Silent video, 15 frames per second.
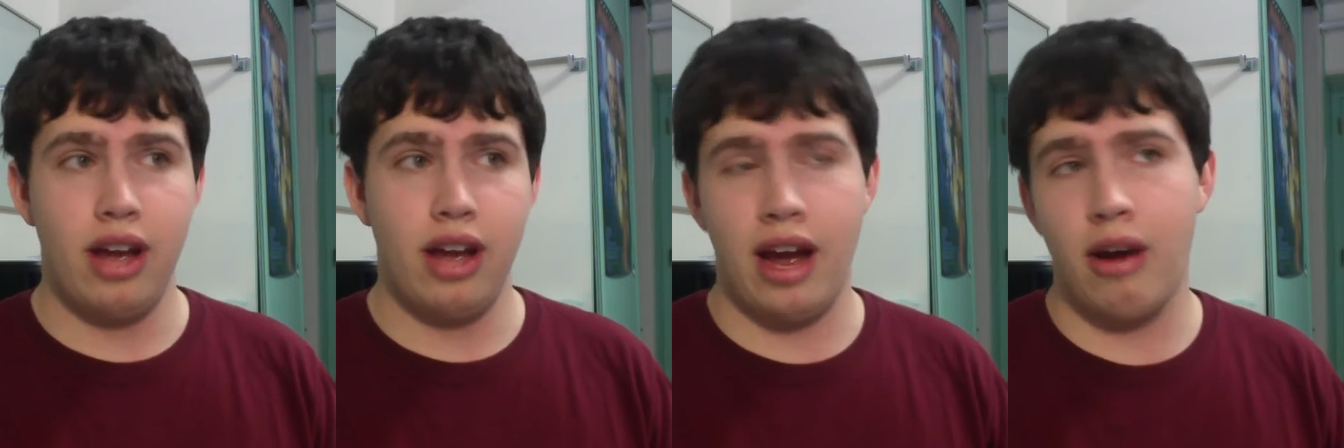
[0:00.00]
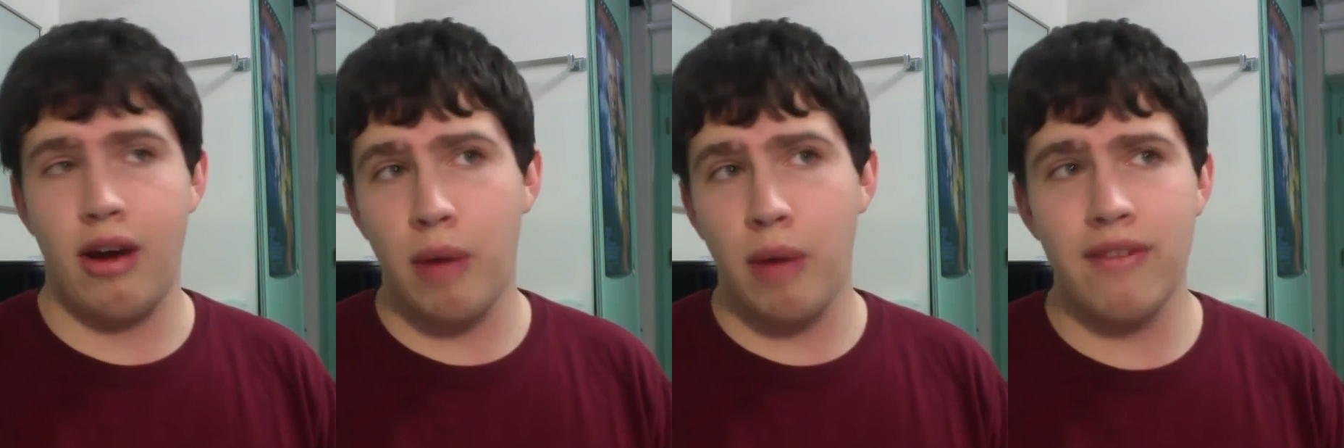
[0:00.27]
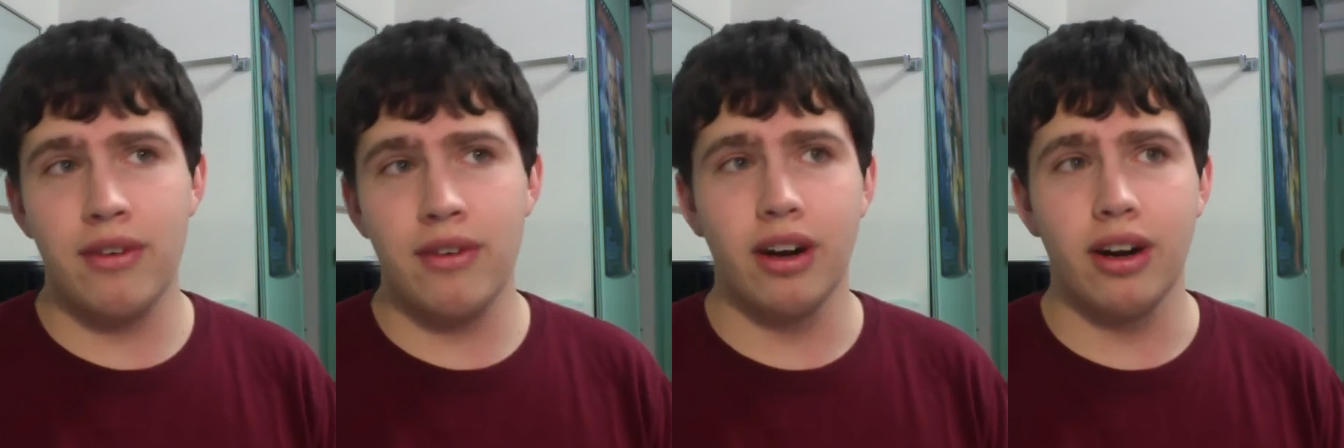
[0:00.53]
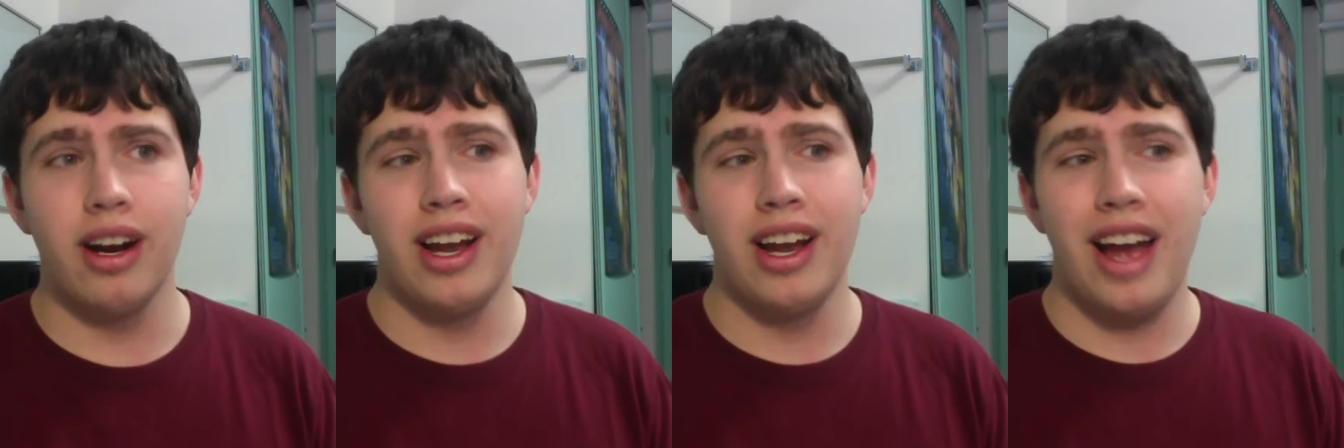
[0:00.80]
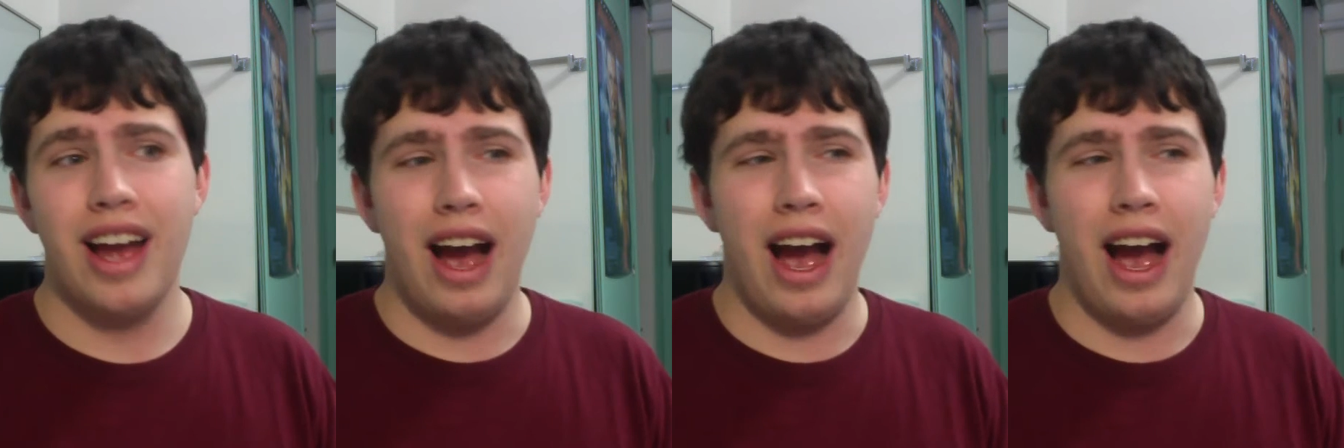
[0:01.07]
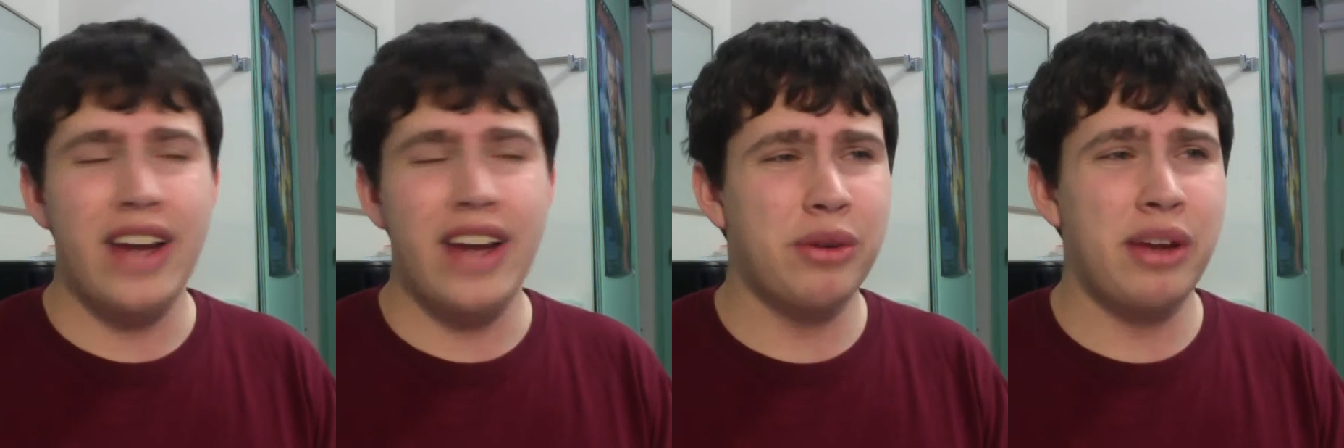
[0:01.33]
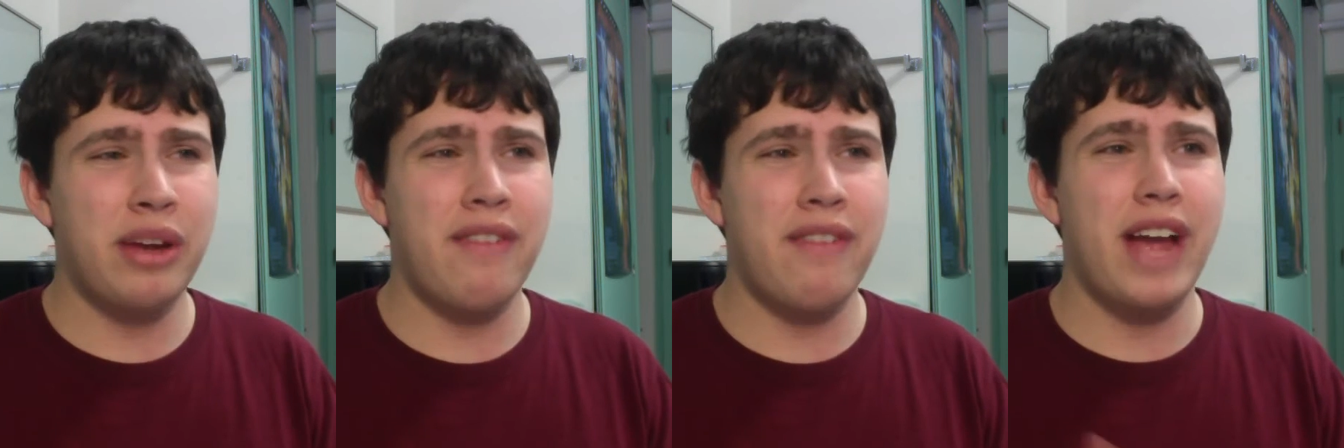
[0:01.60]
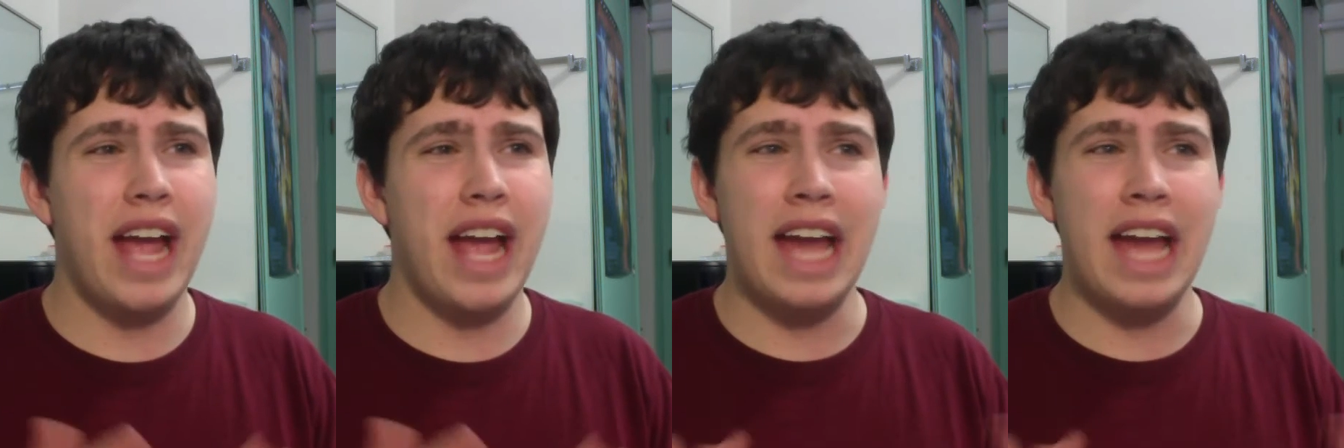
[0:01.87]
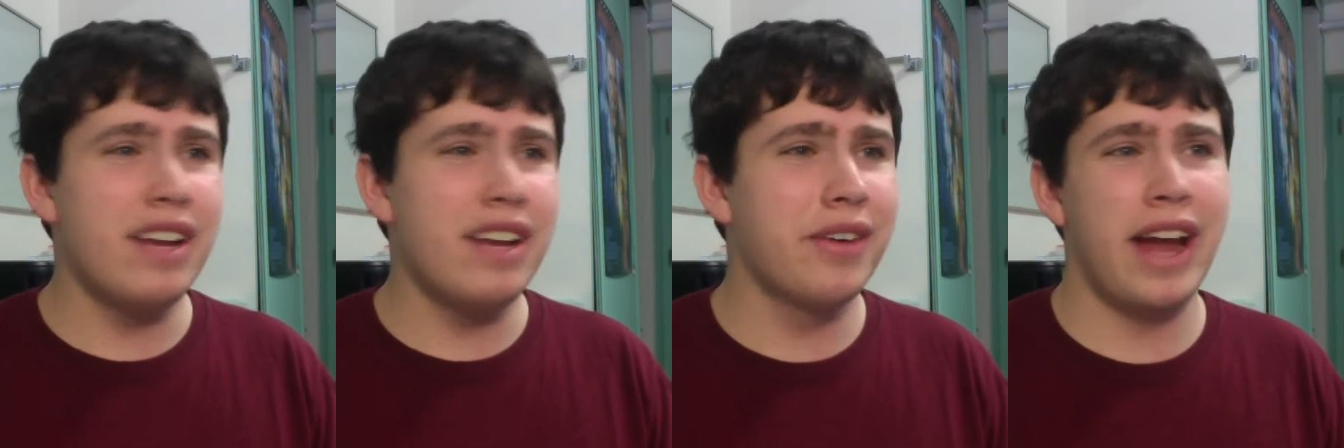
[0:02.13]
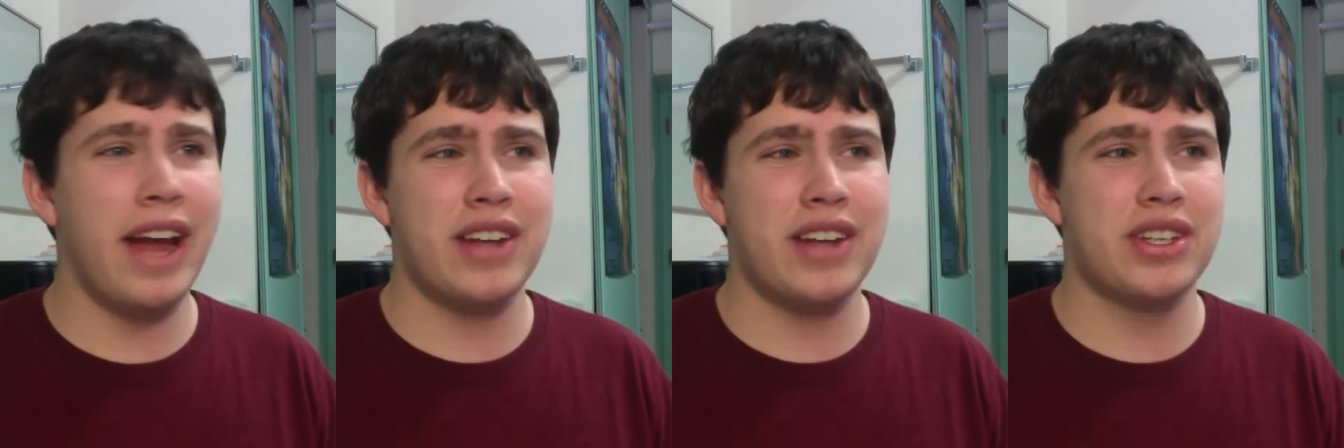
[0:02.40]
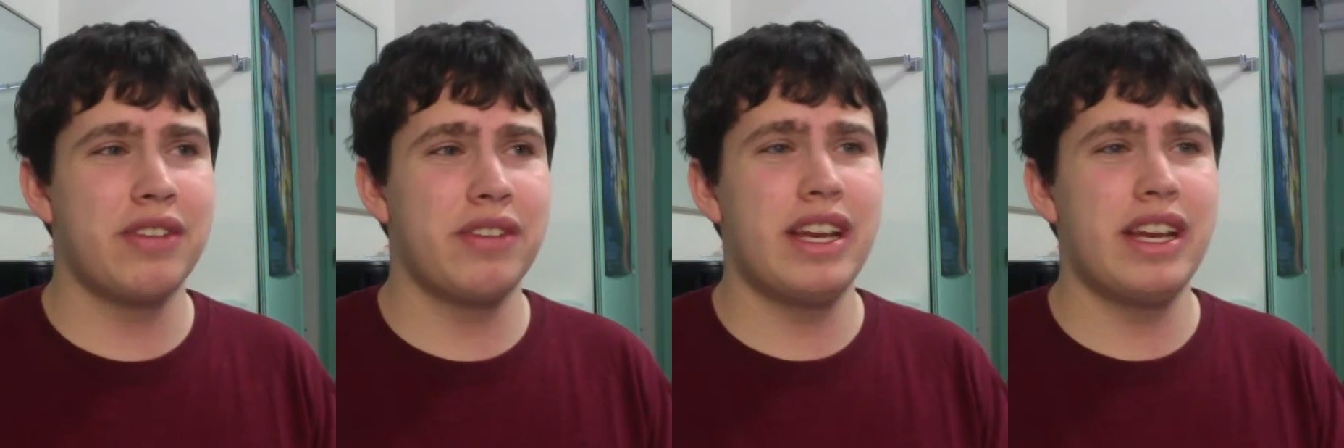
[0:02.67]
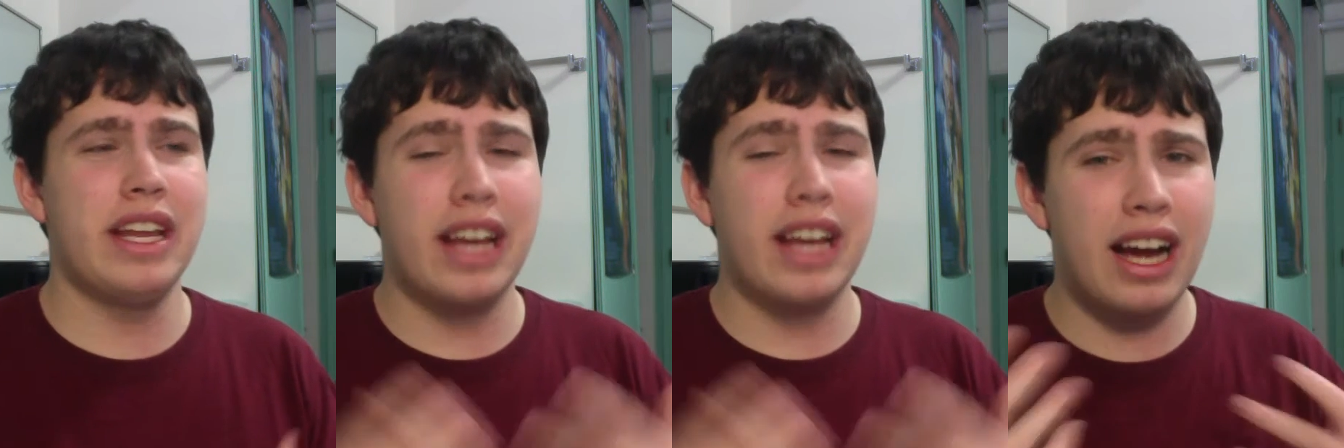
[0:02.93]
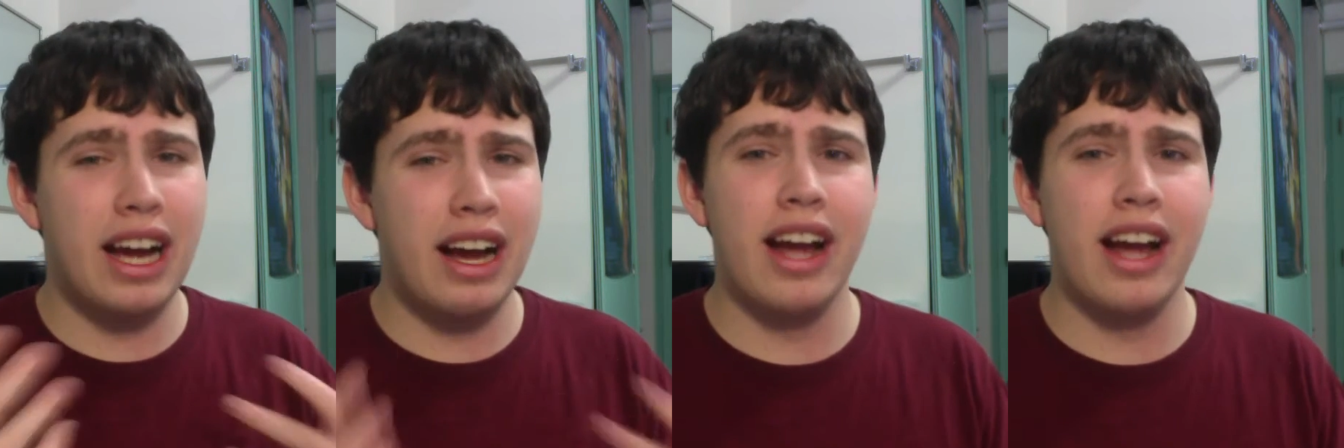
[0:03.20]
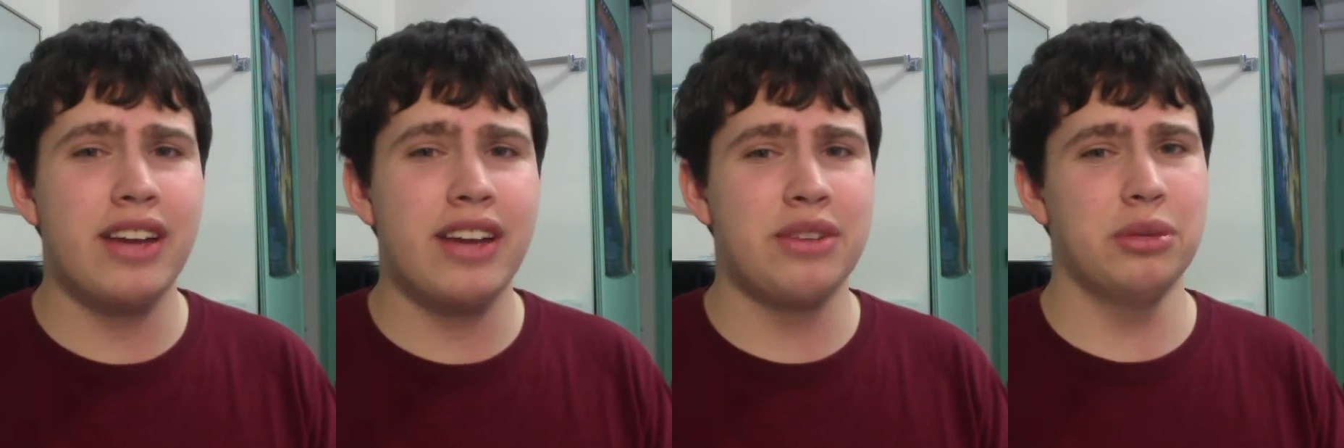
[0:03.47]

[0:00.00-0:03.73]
However, I don't have any reaction of any kind,